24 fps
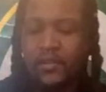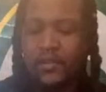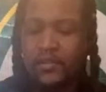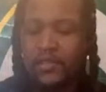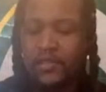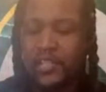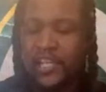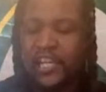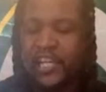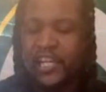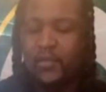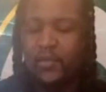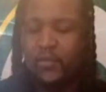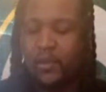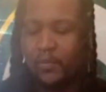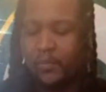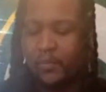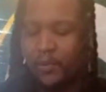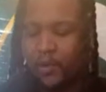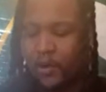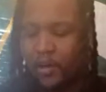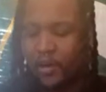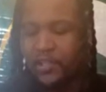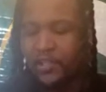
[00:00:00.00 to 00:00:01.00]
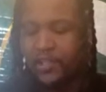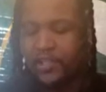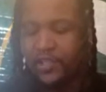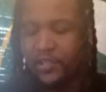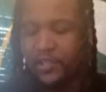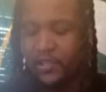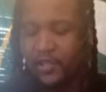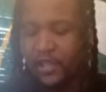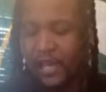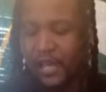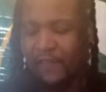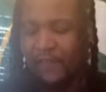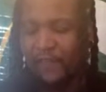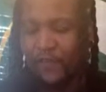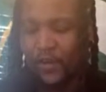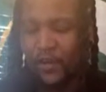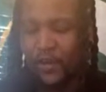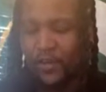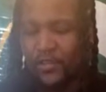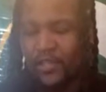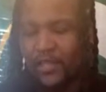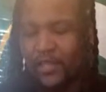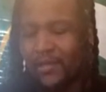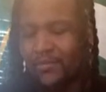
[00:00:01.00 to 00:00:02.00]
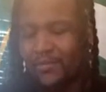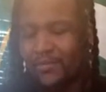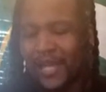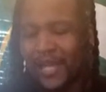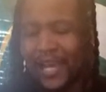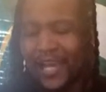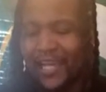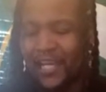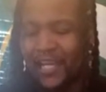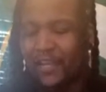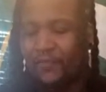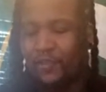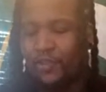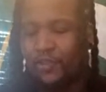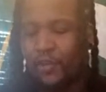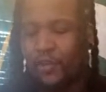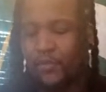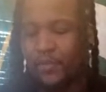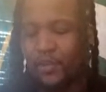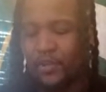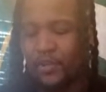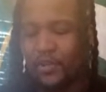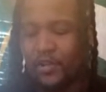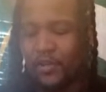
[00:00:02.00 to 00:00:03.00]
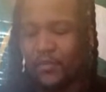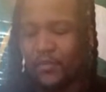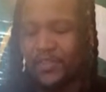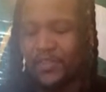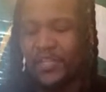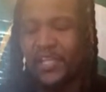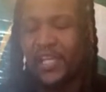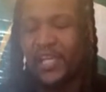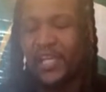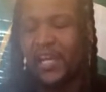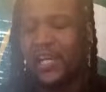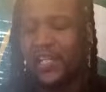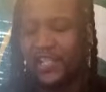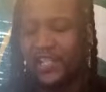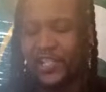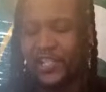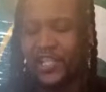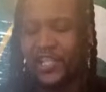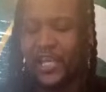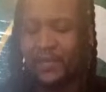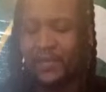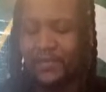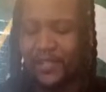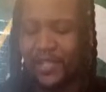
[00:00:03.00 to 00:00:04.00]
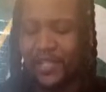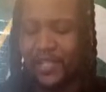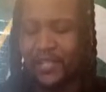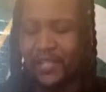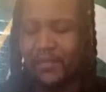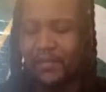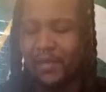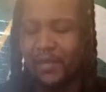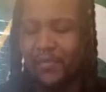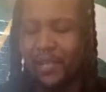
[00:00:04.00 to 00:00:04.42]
seeing the reports at first, I ain't even tripping, you know, but then I just keep seeing them.